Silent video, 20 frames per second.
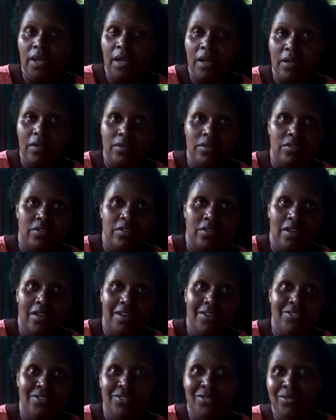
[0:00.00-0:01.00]
and
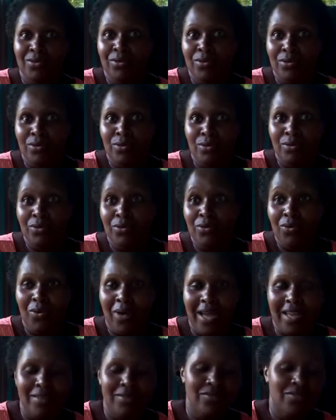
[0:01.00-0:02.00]
two
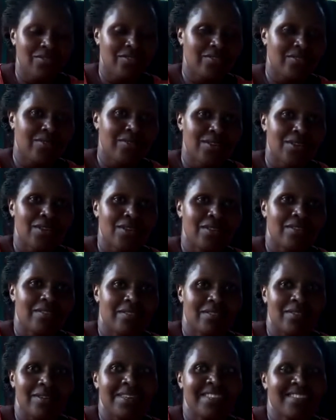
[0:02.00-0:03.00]
wives,
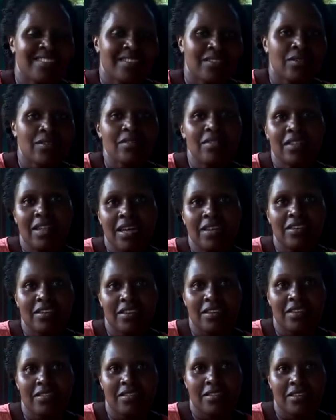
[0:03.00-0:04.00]
so it's not that
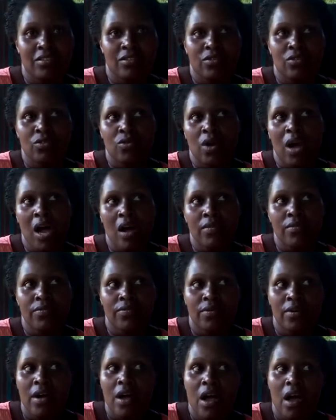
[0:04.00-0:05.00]
easy. You have
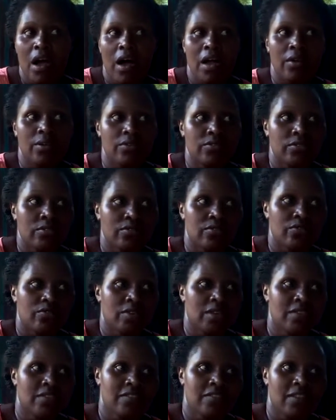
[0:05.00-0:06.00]
a lot of
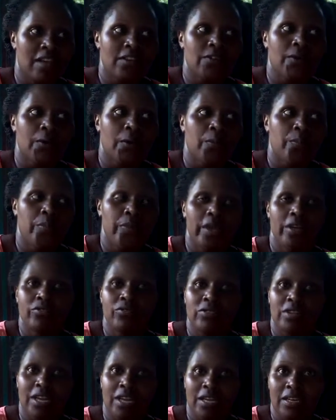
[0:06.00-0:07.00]
stress, and compared
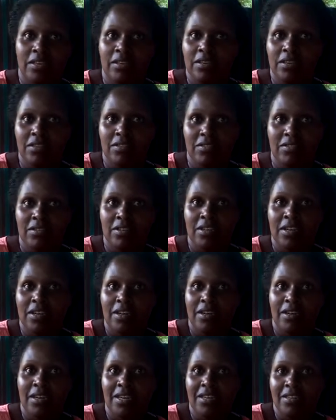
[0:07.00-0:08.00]
to the ladies,
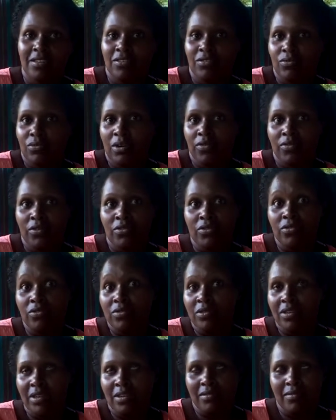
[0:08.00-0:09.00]
we are very
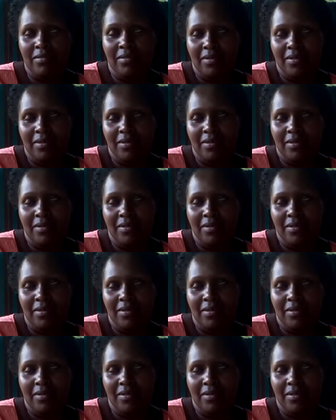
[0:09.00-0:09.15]
good at,